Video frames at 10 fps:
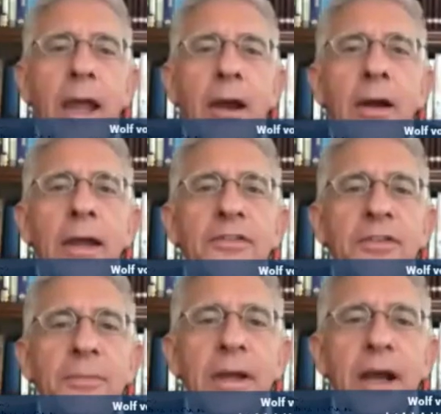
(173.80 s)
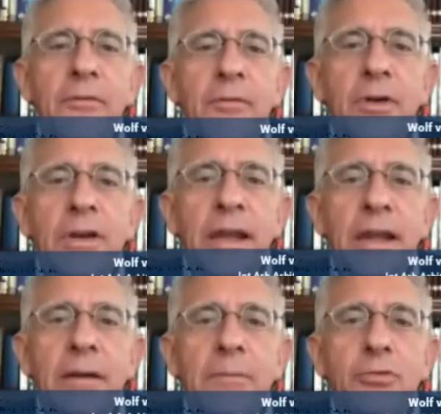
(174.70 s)
Areas to be covered
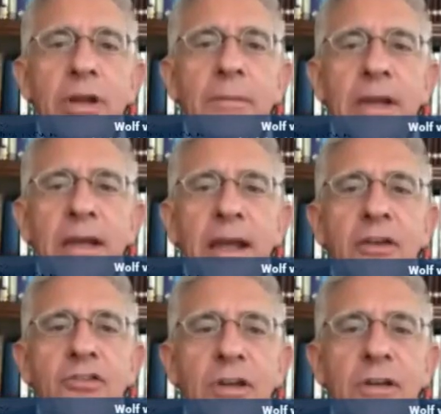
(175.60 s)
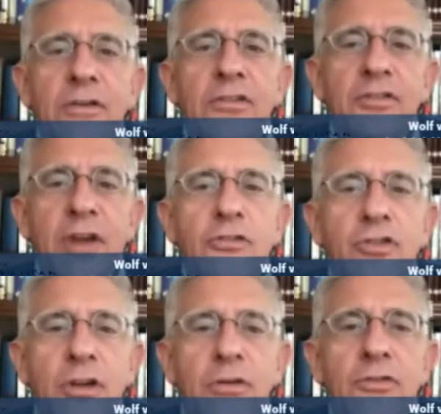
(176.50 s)
in pre-mediation
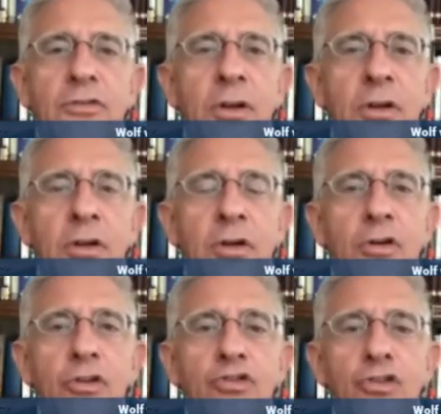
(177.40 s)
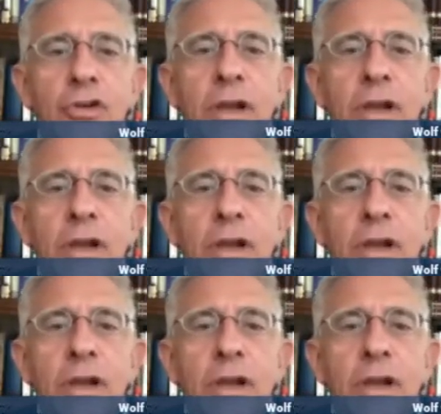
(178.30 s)
discussions should